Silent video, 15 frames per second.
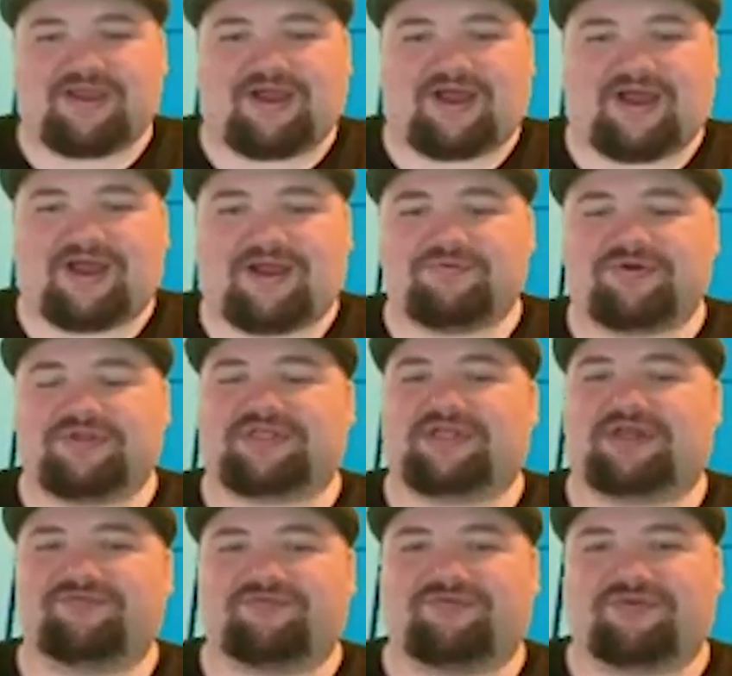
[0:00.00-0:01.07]
I would
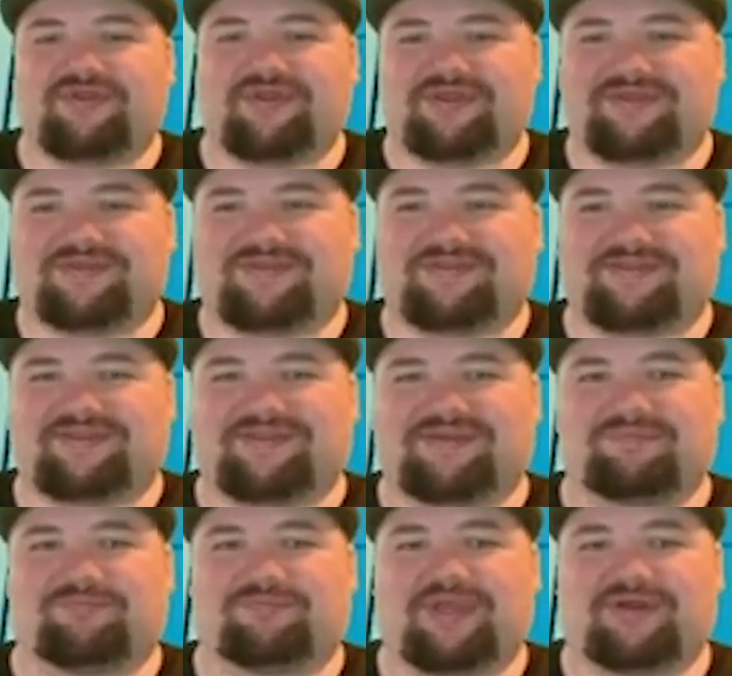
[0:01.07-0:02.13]
love for this
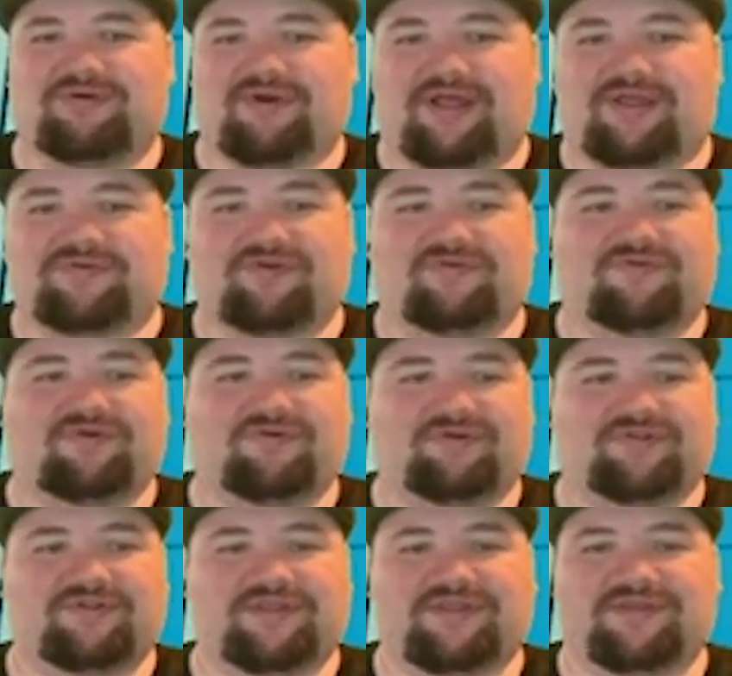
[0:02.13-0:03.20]
to be in reality. So if
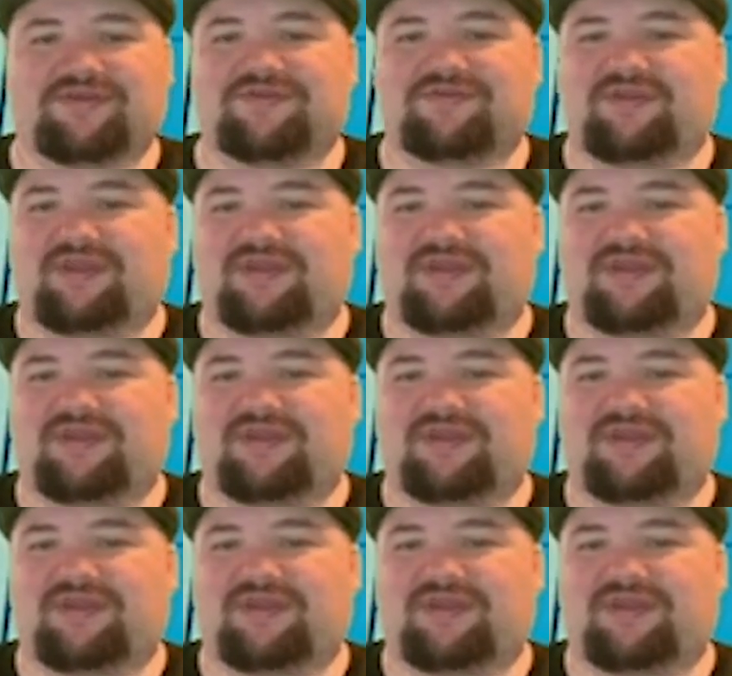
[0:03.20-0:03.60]
you're, this is a